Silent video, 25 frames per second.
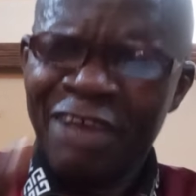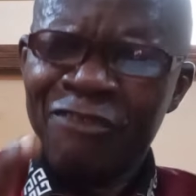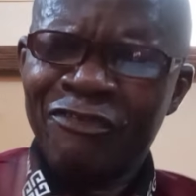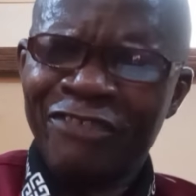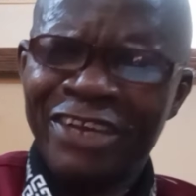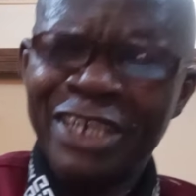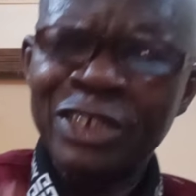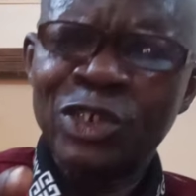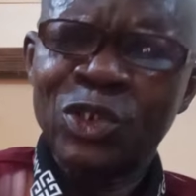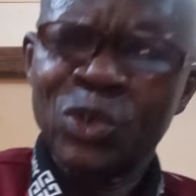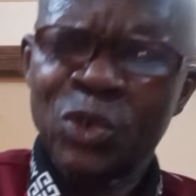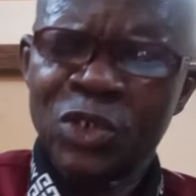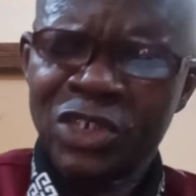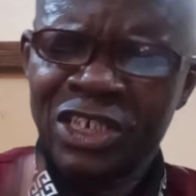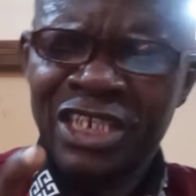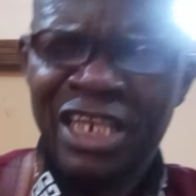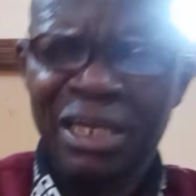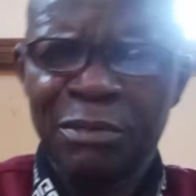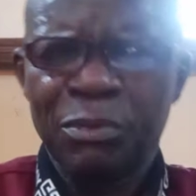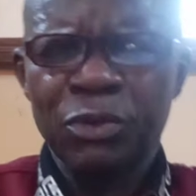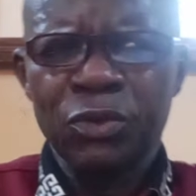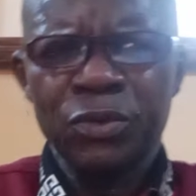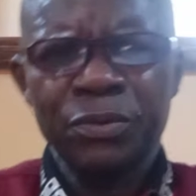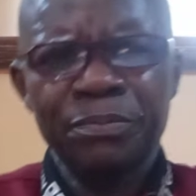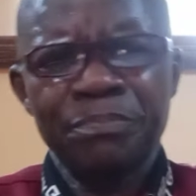reference to
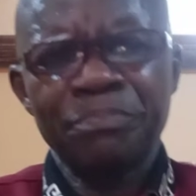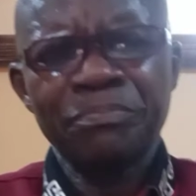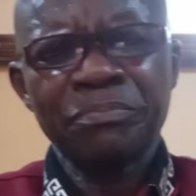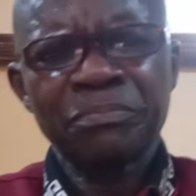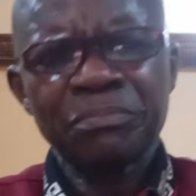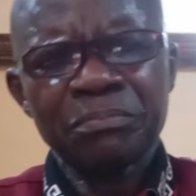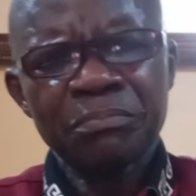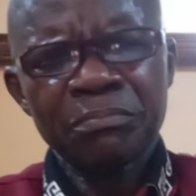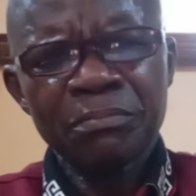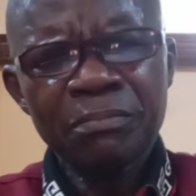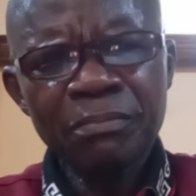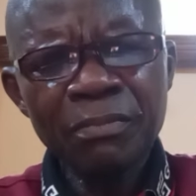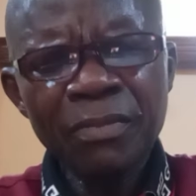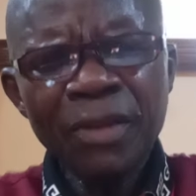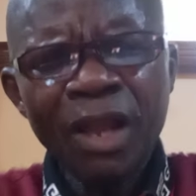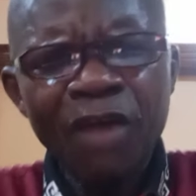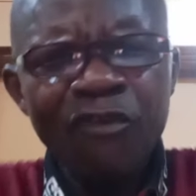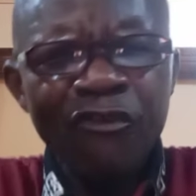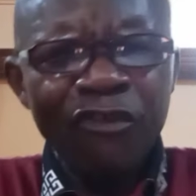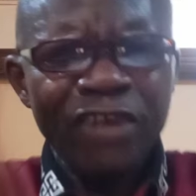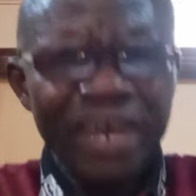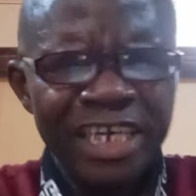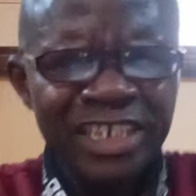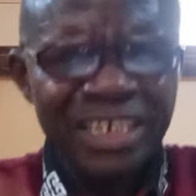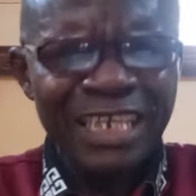syllable.
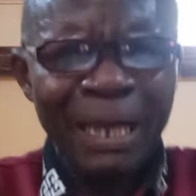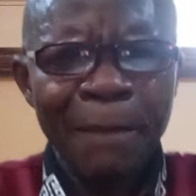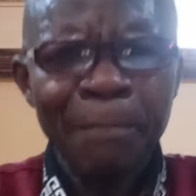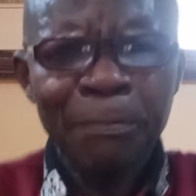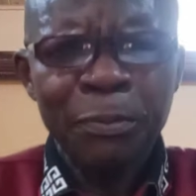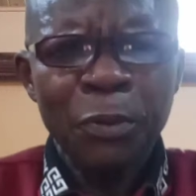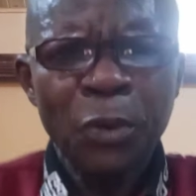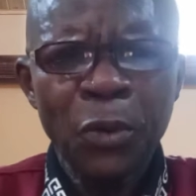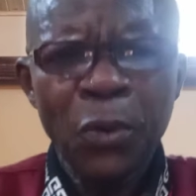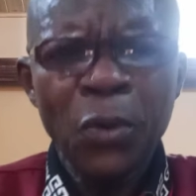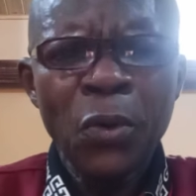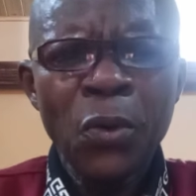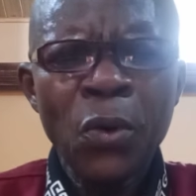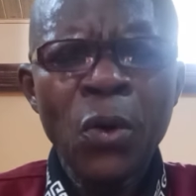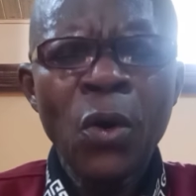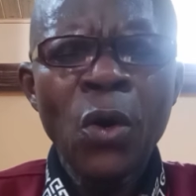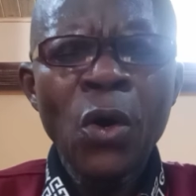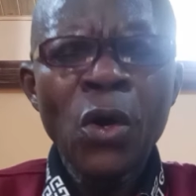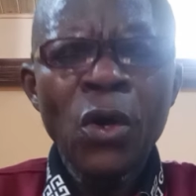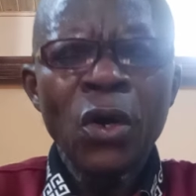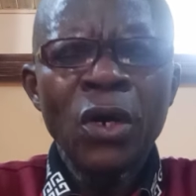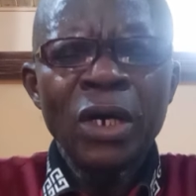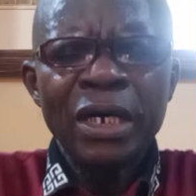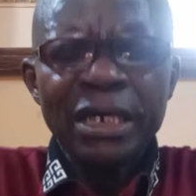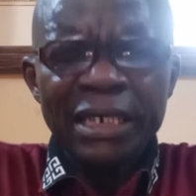For example,
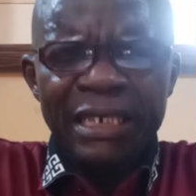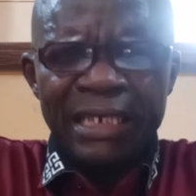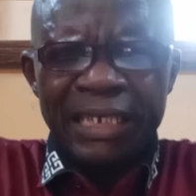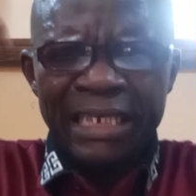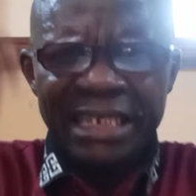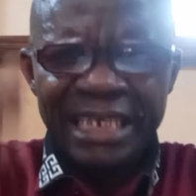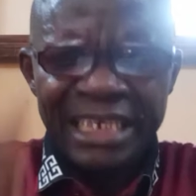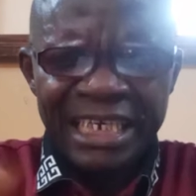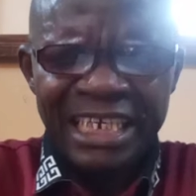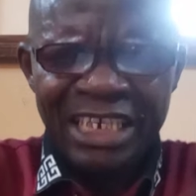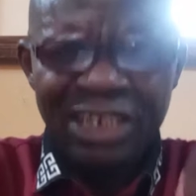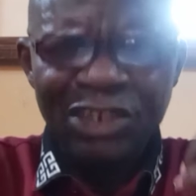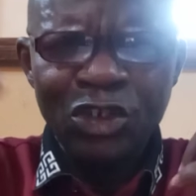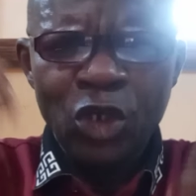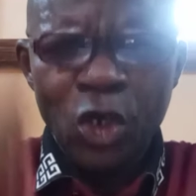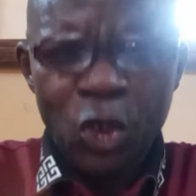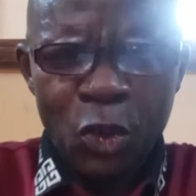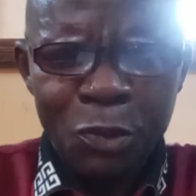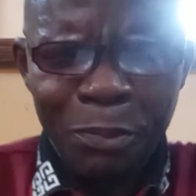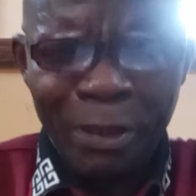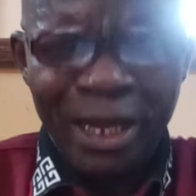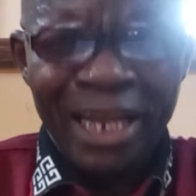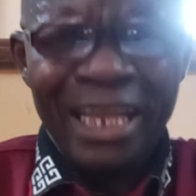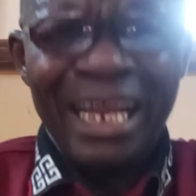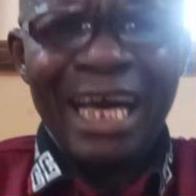in
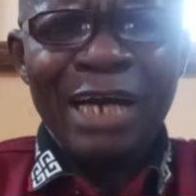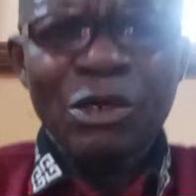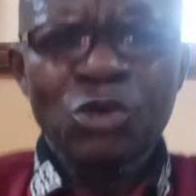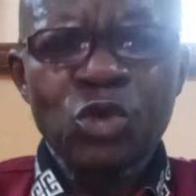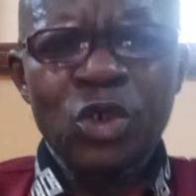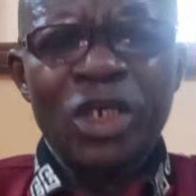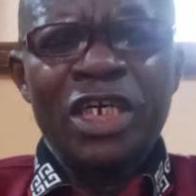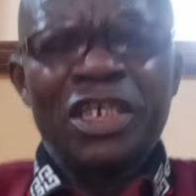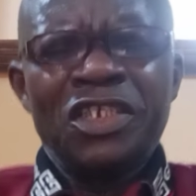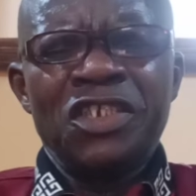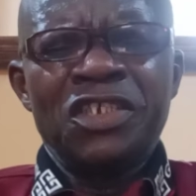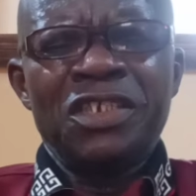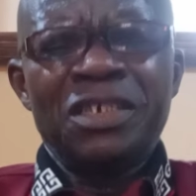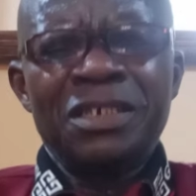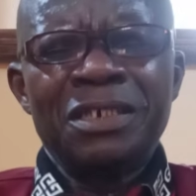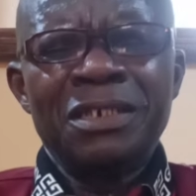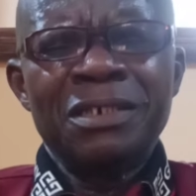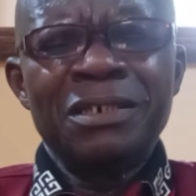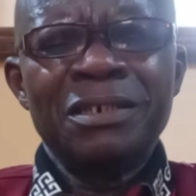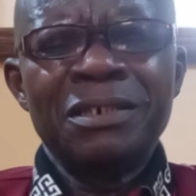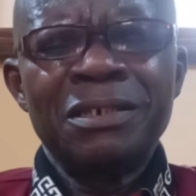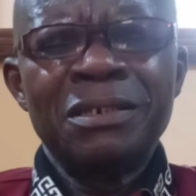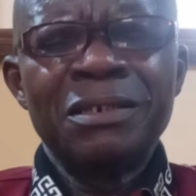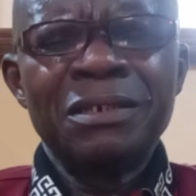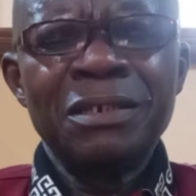Yoruba language
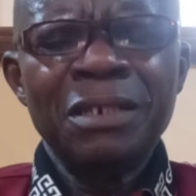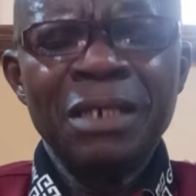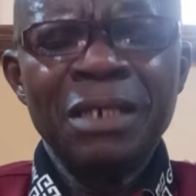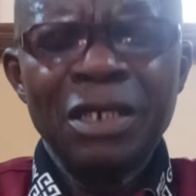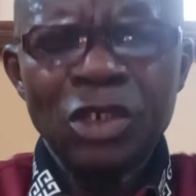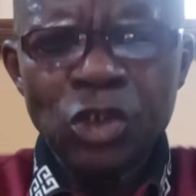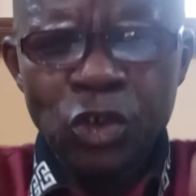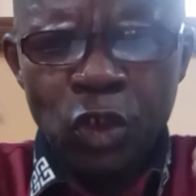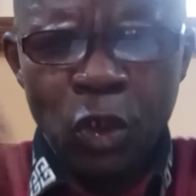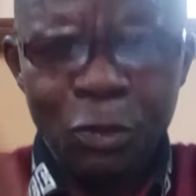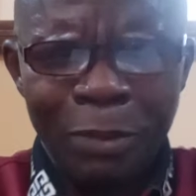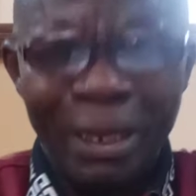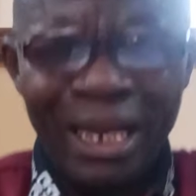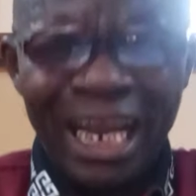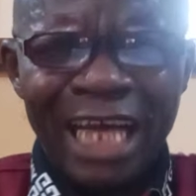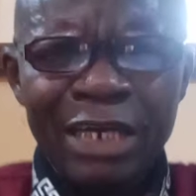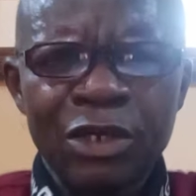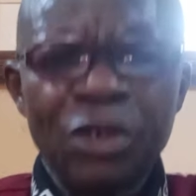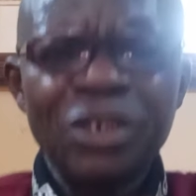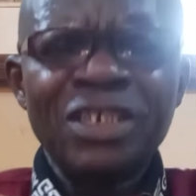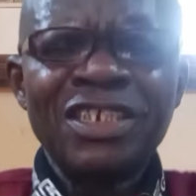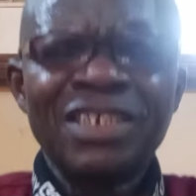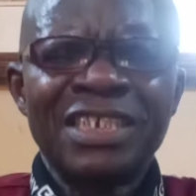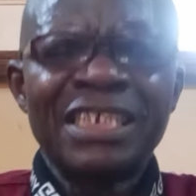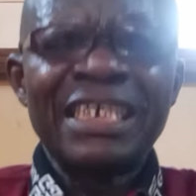
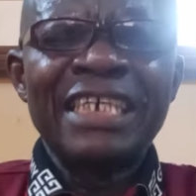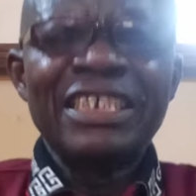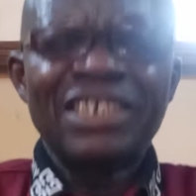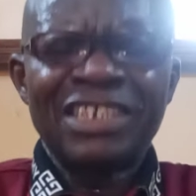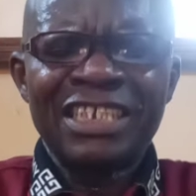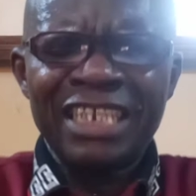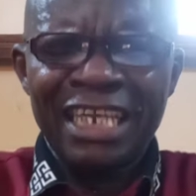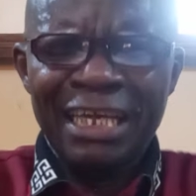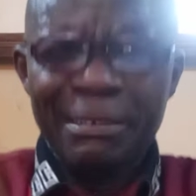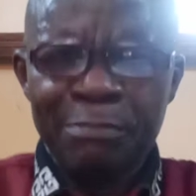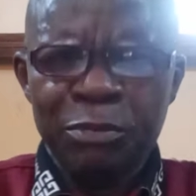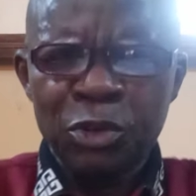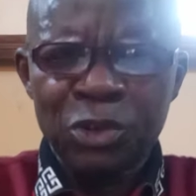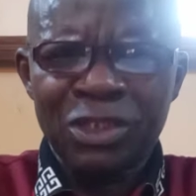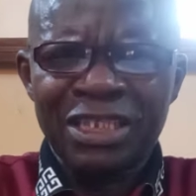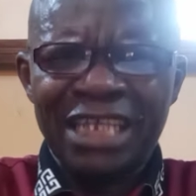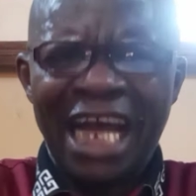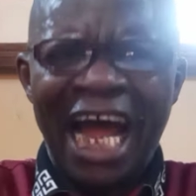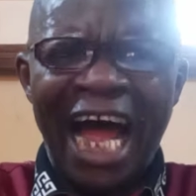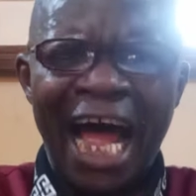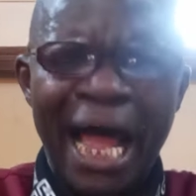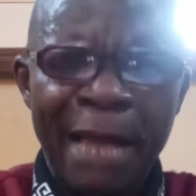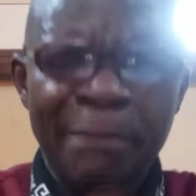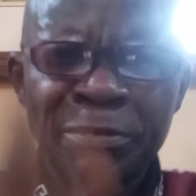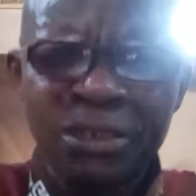is a
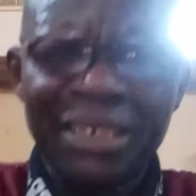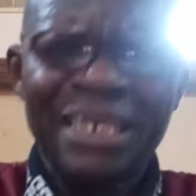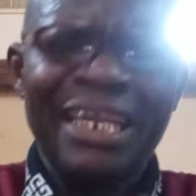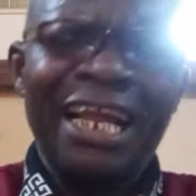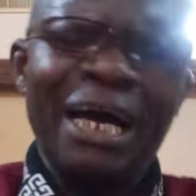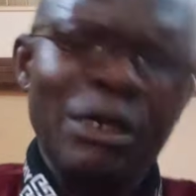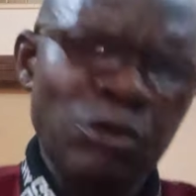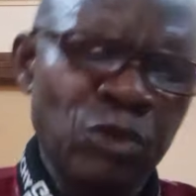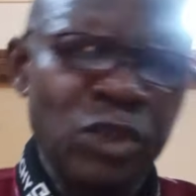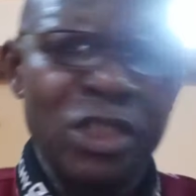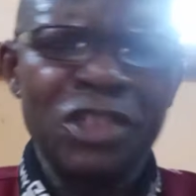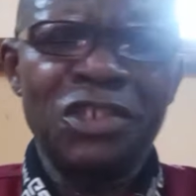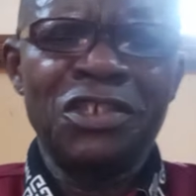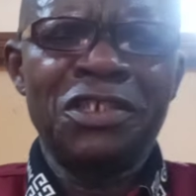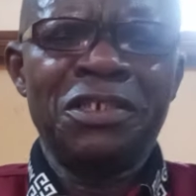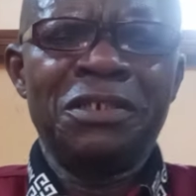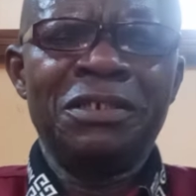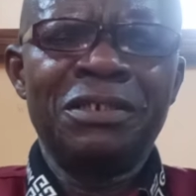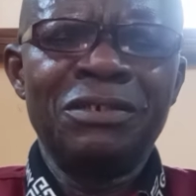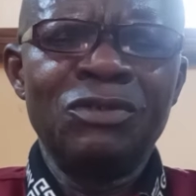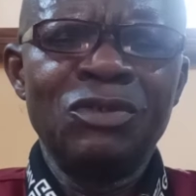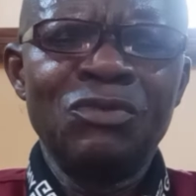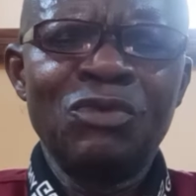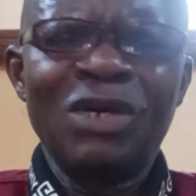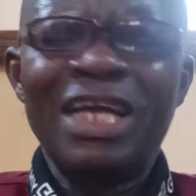syllable-timed
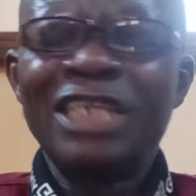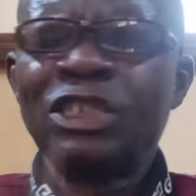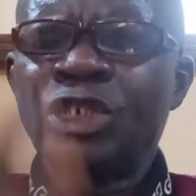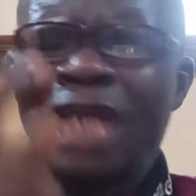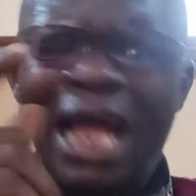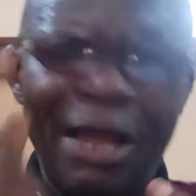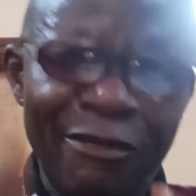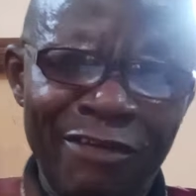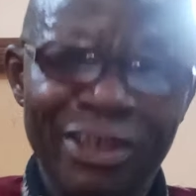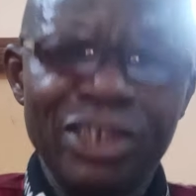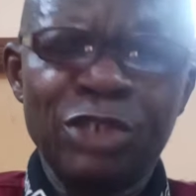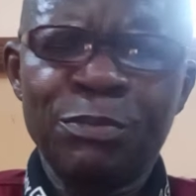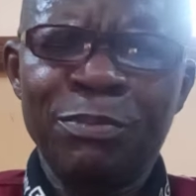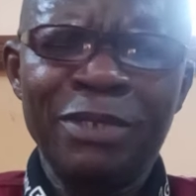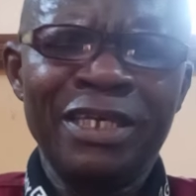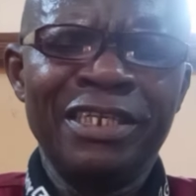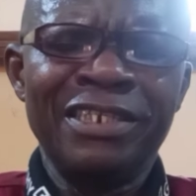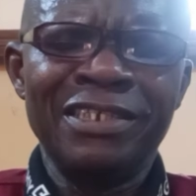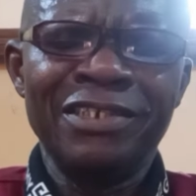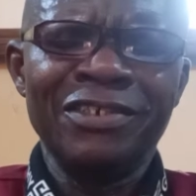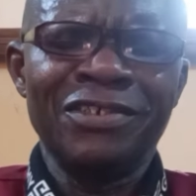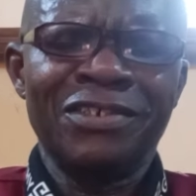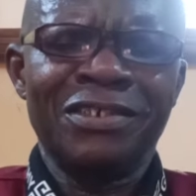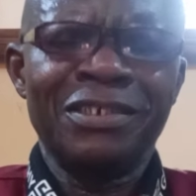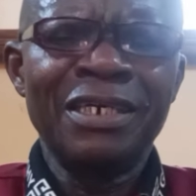language. Yes, I will explain
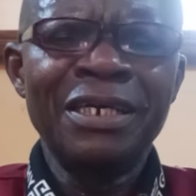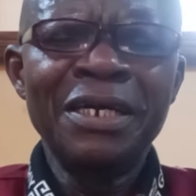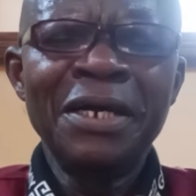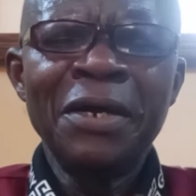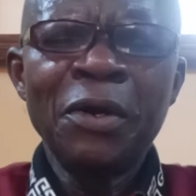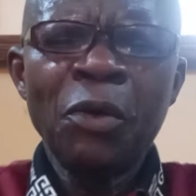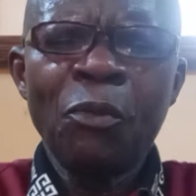this.